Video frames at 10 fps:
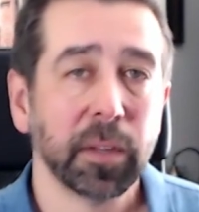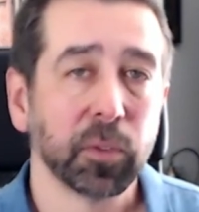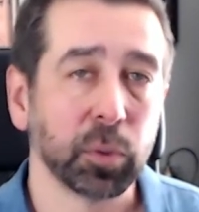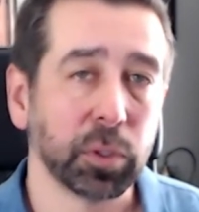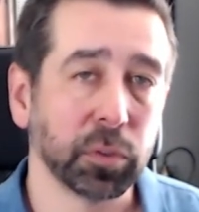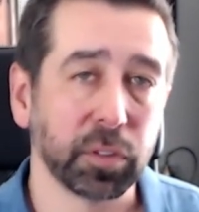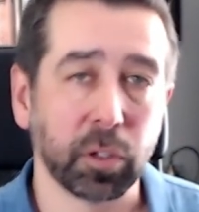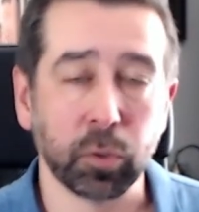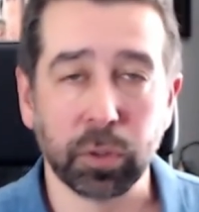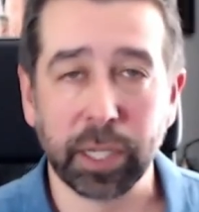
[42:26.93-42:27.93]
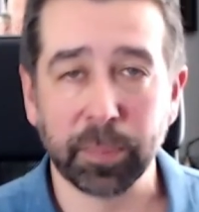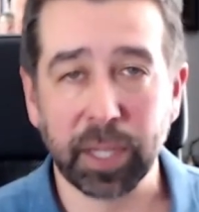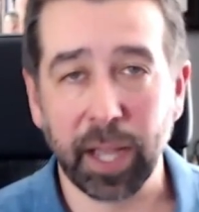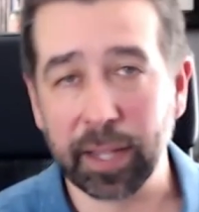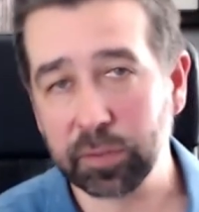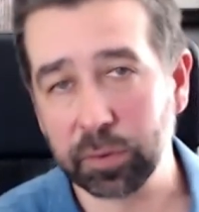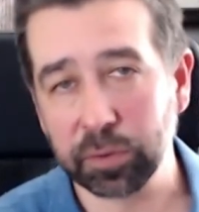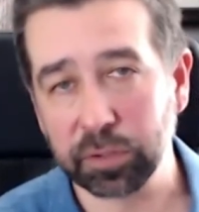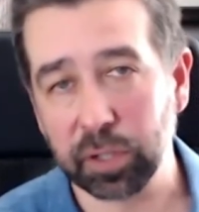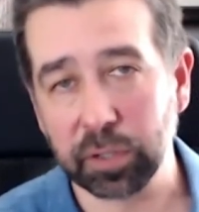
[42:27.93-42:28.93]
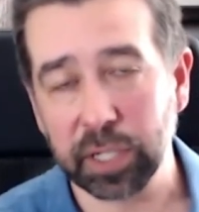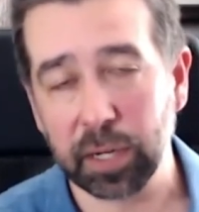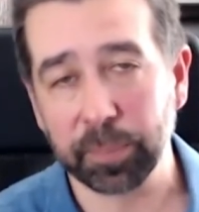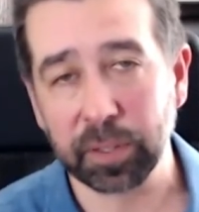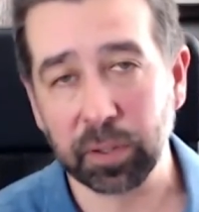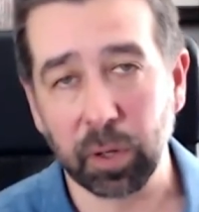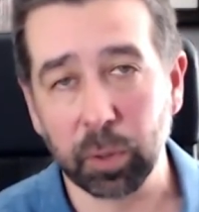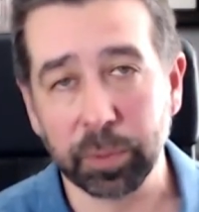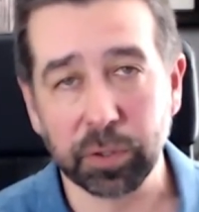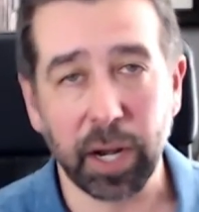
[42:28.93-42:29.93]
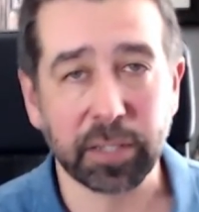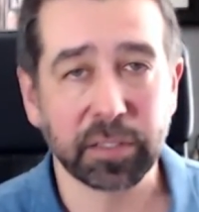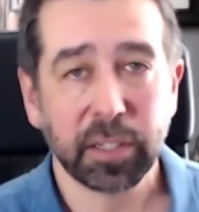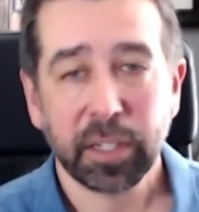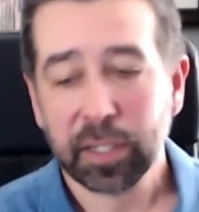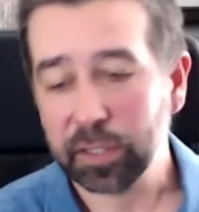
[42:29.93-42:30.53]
So we use the Google API. So as you start typing your home address,